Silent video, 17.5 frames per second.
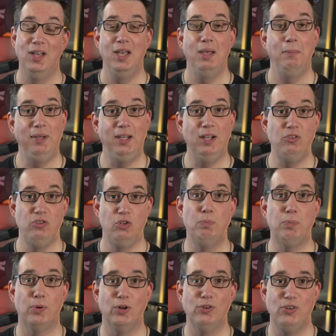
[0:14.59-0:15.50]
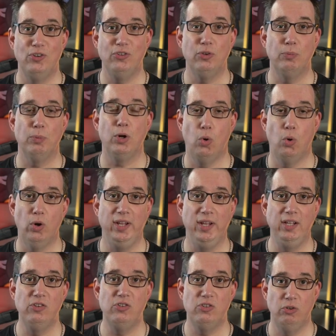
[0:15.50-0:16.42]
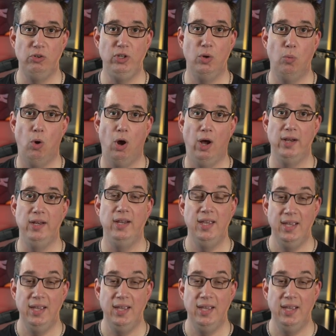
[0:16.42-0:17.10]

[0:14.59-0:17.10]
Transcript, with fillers: because you purchased the Recording in Studio One